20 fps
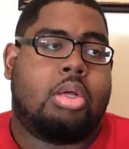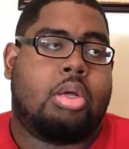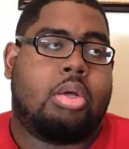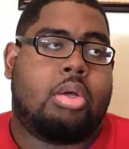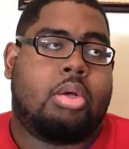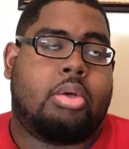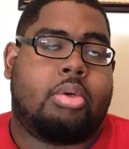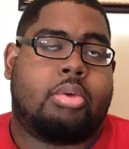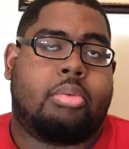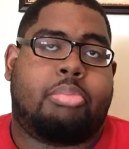
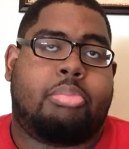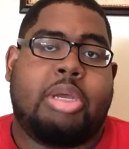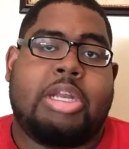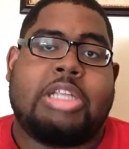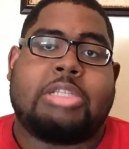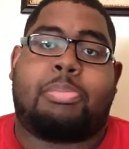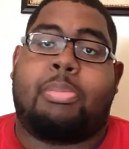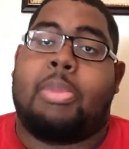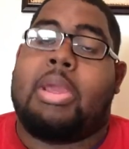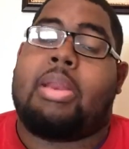But
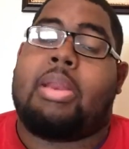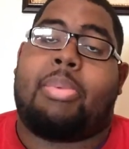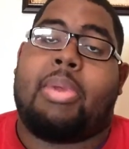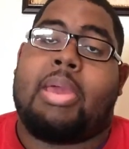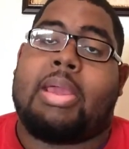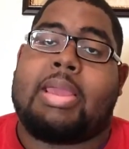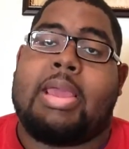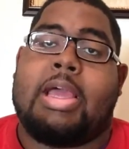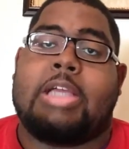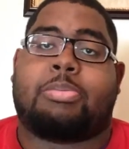it's Manny
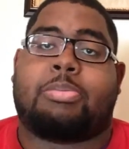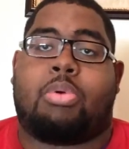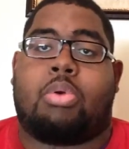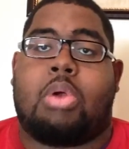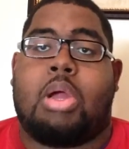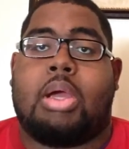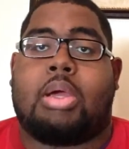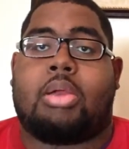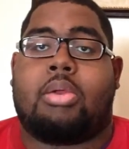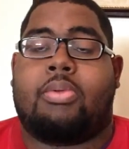Pacquiao's
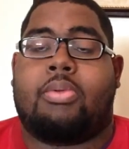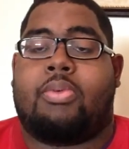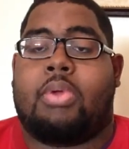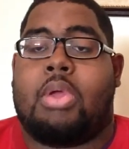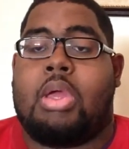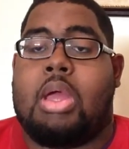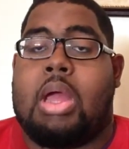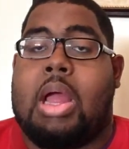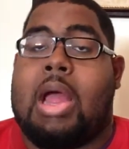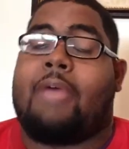prerogative.
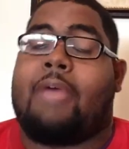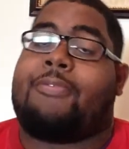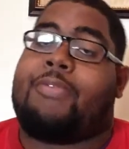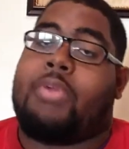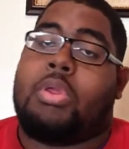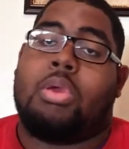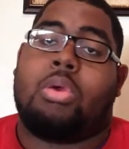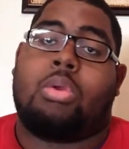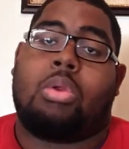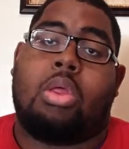I
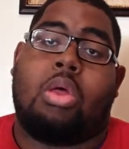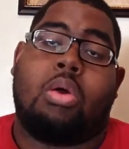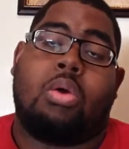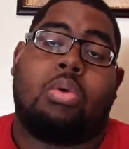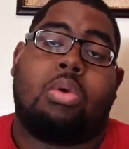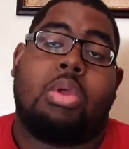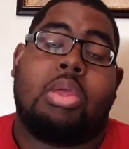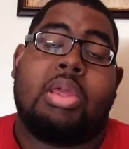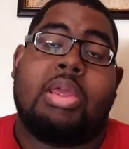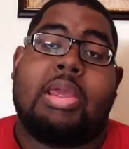feel,
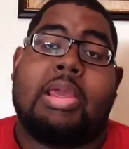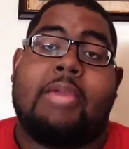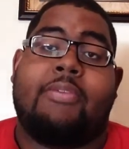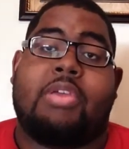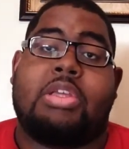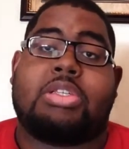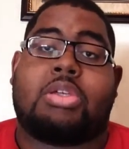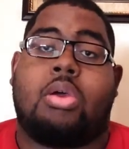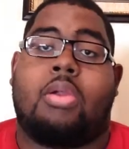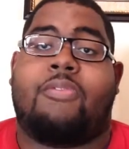though, if
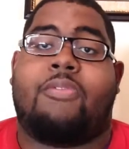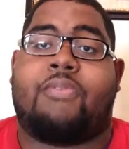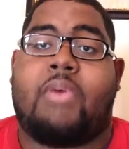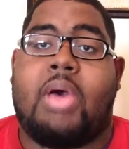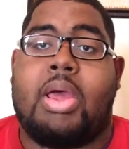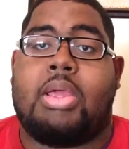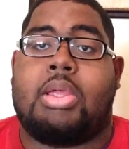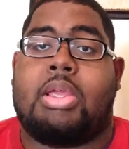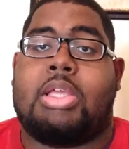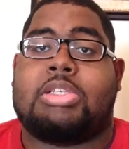he's going to
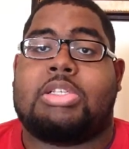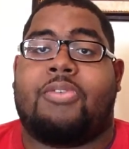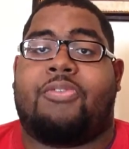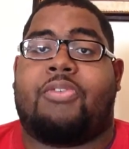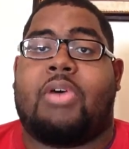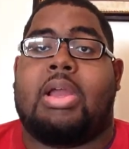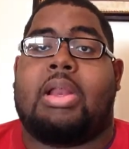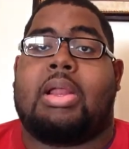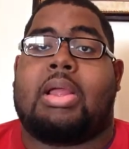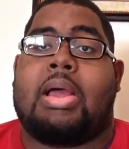fight, he should
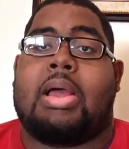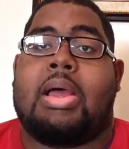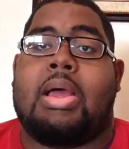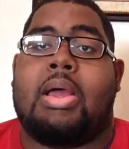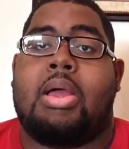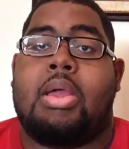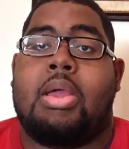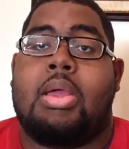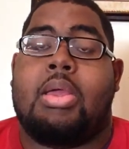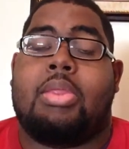fight a
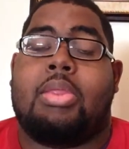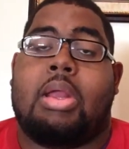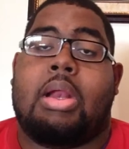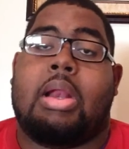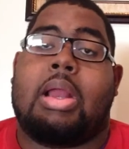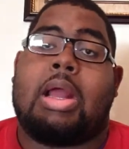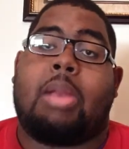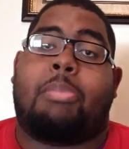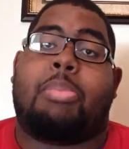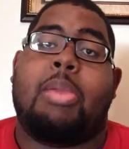guy that a
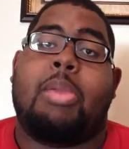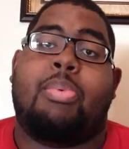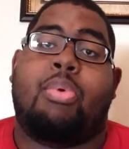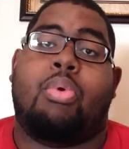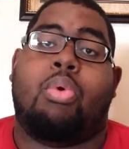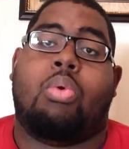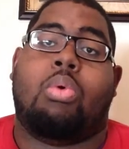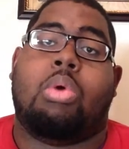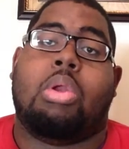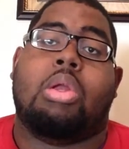lot of
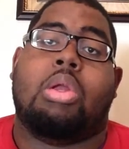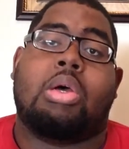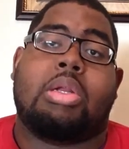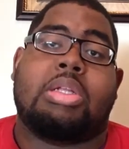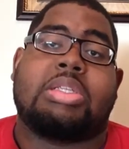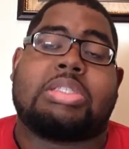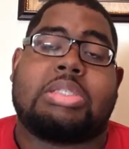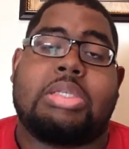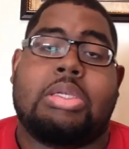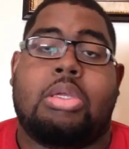people would love
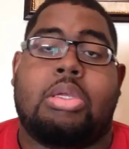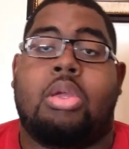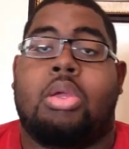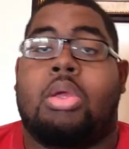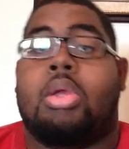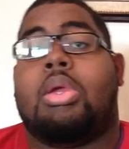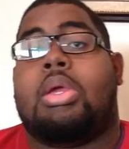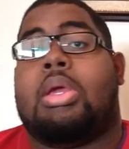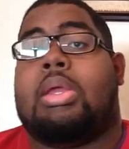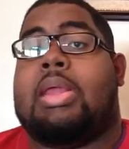to see,
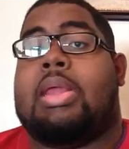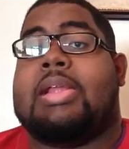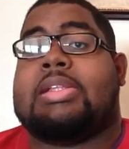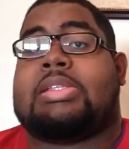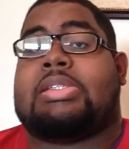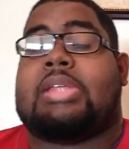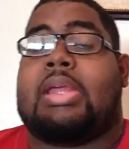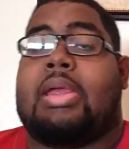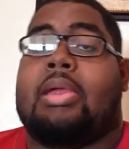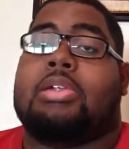and
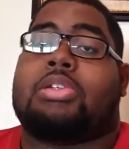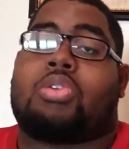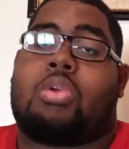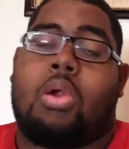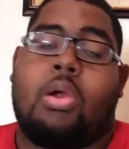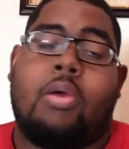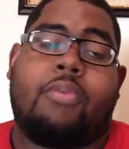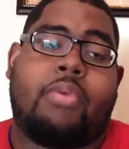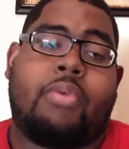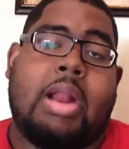that's Terrence
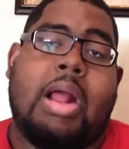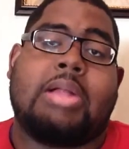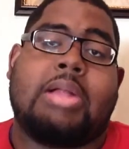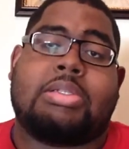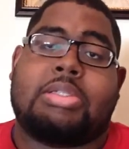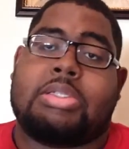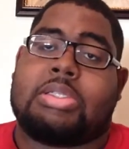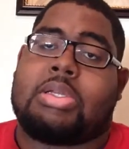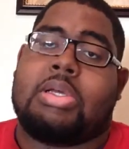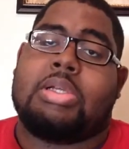Crawford.
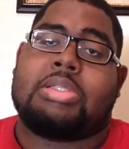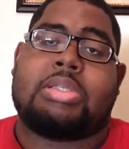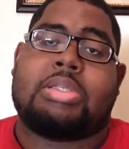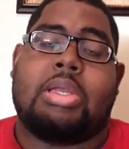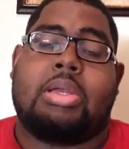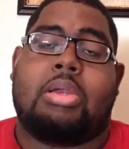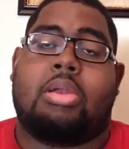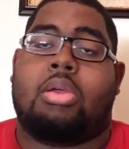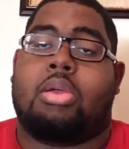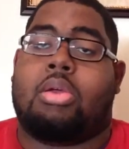I'll discuss
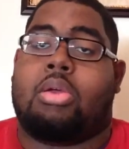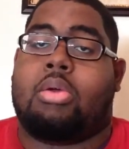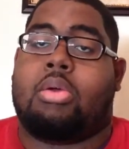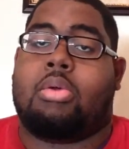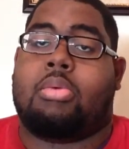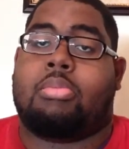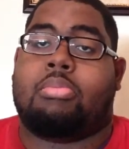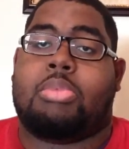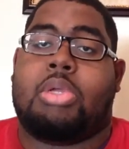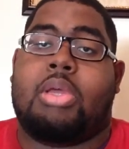that in
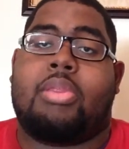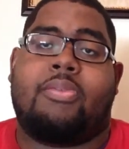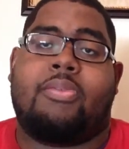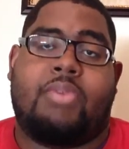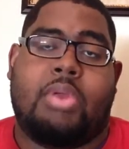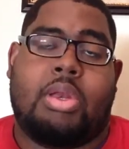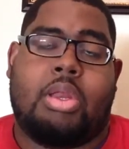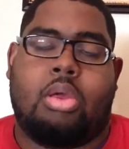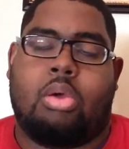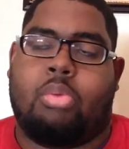another
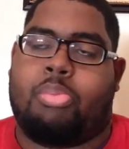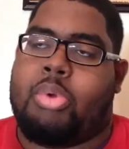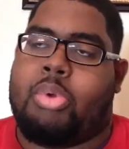video.